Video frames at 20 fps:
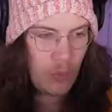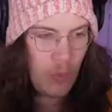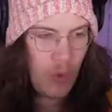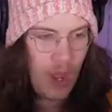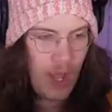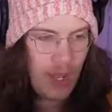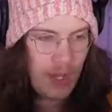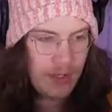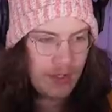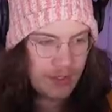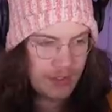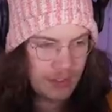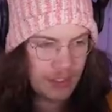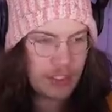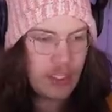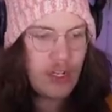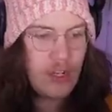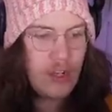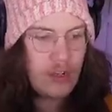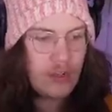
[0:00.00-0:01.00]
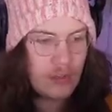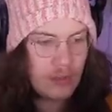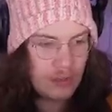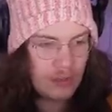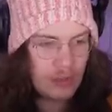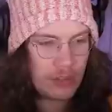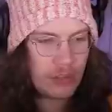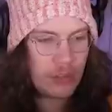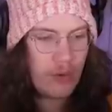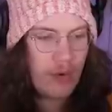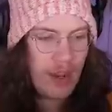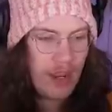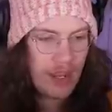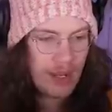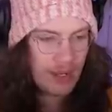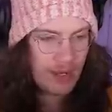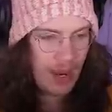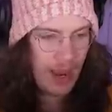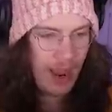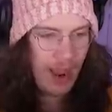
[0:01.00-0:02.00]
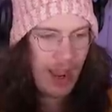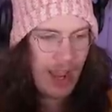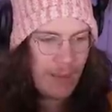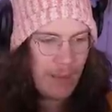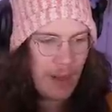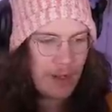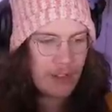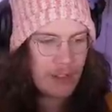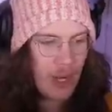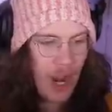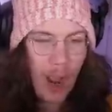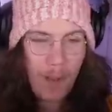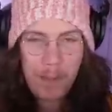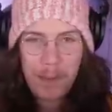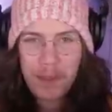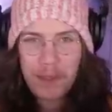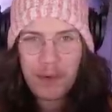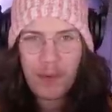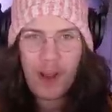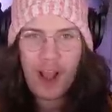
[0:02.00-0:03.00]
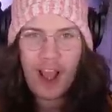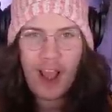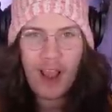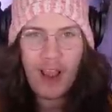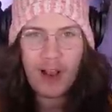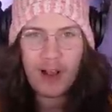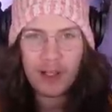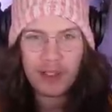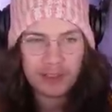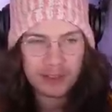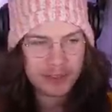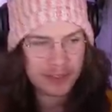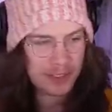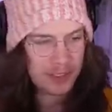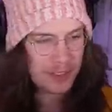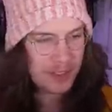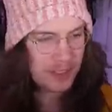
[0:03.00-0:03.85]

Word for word: 1, 2, 3. I'm on top of the world!